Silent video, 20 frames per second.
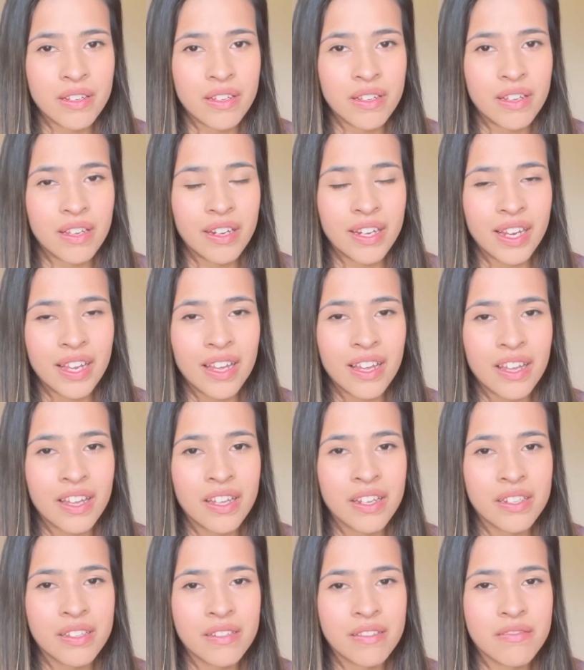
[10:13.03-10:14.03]
yeah,
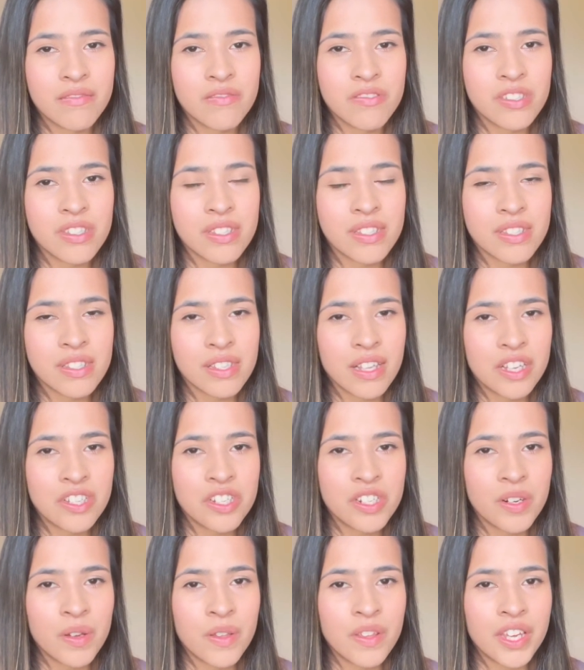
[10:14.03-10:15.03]
and just let
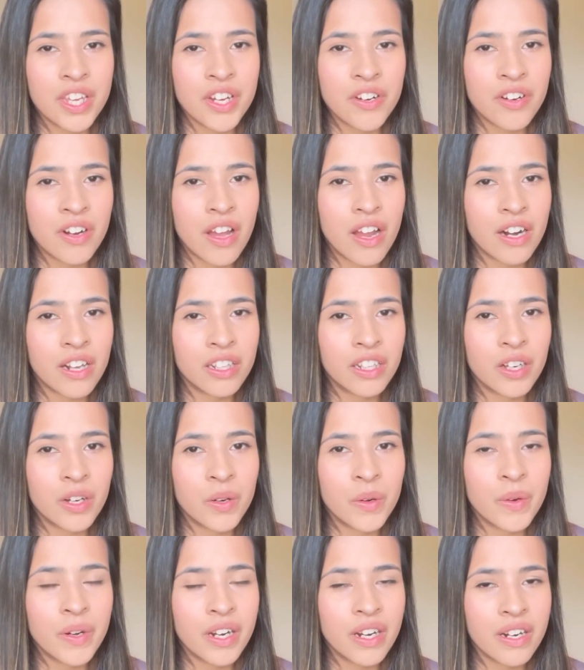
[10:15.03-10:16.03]
you know that you're not
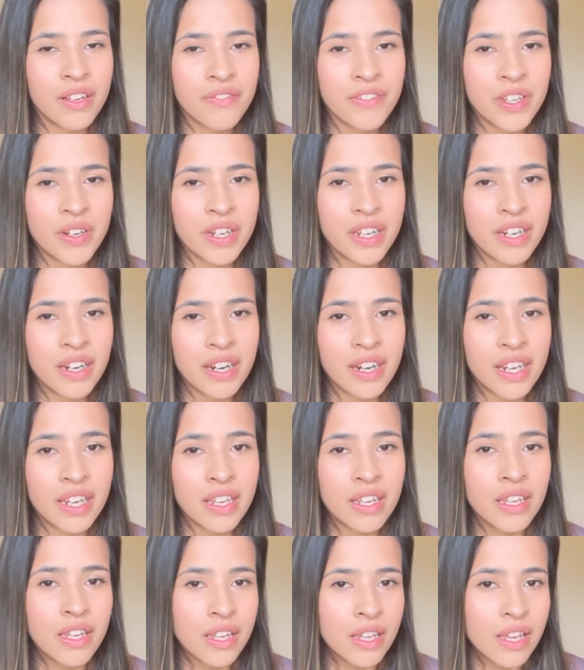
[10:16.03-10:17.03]
alone, and if you need
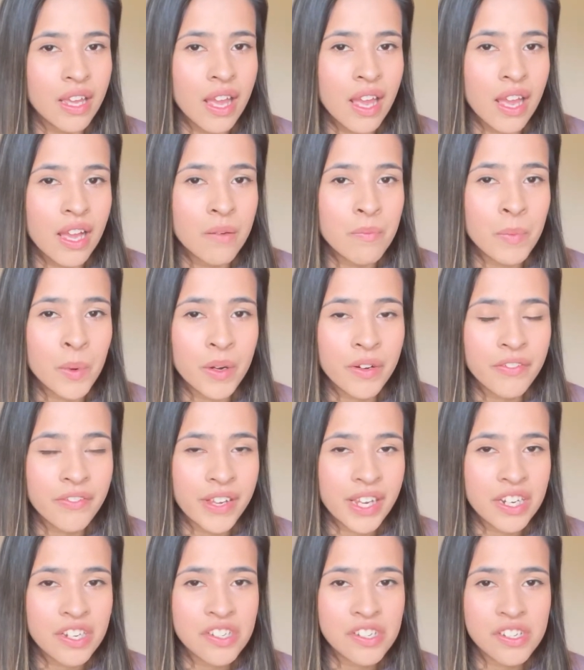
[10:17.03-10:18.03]
any
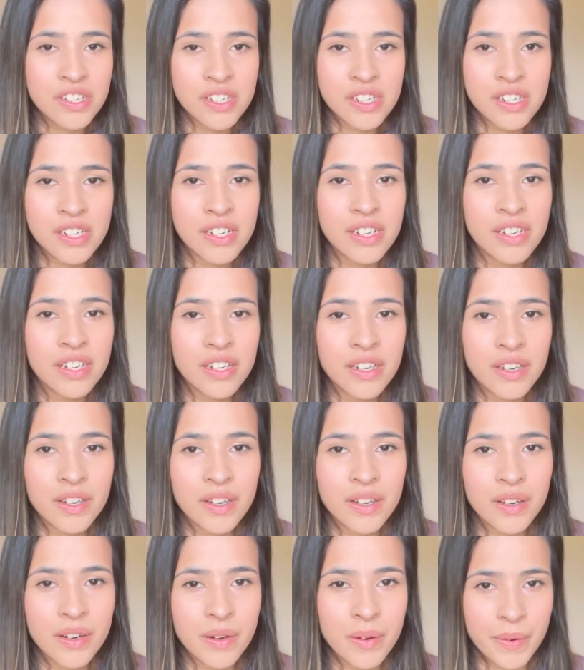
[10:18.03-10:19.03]
motivation
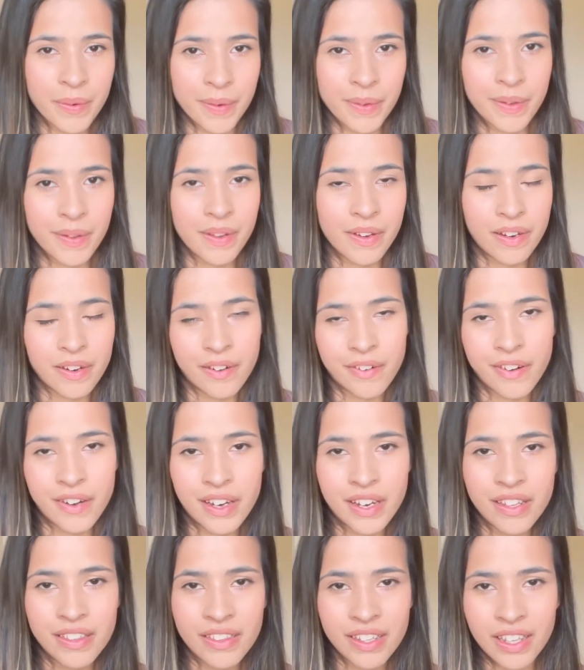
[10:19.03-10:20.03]
or
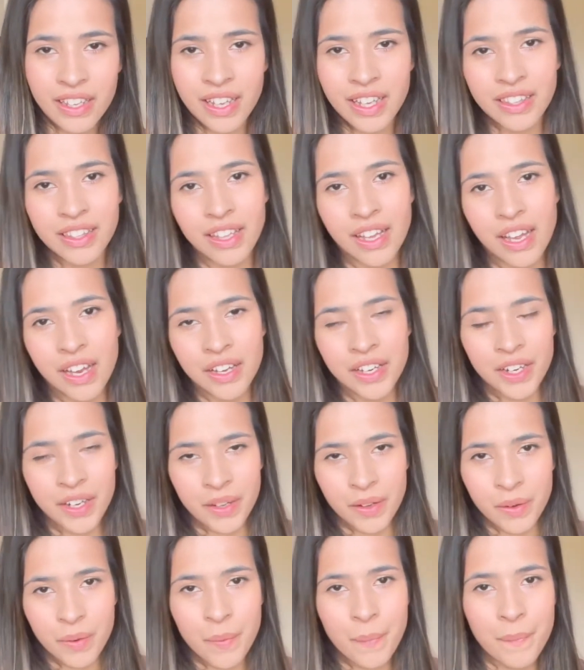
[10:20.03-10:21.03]
anything like that, you
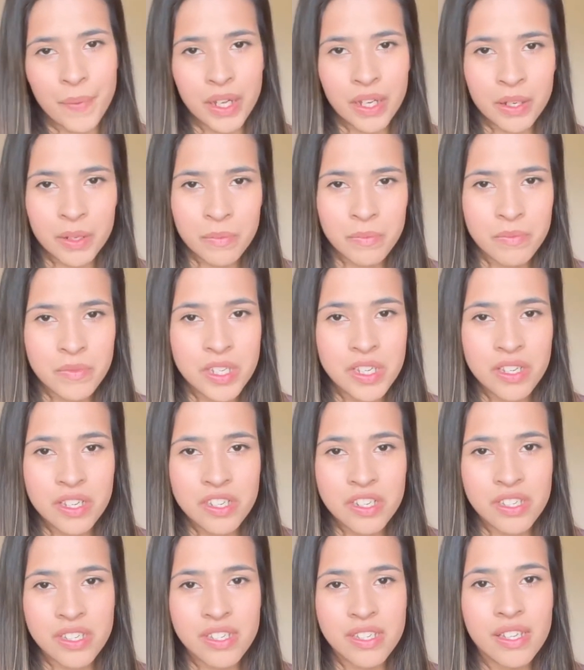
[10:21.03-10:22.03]
know, you could
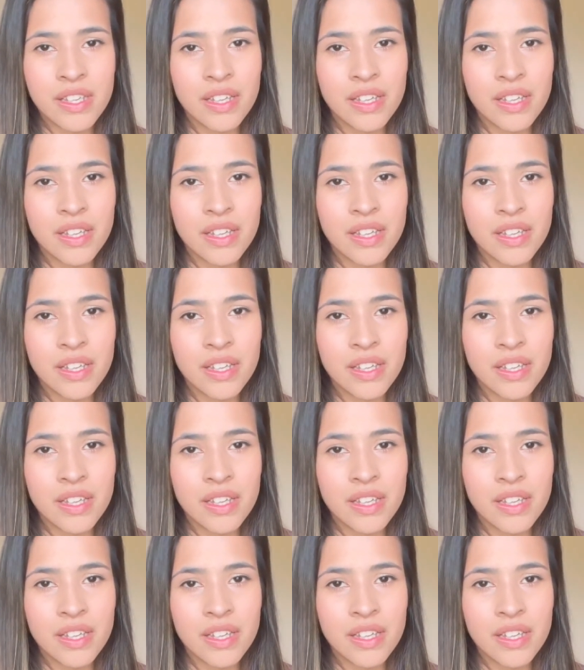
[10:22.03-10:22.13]
just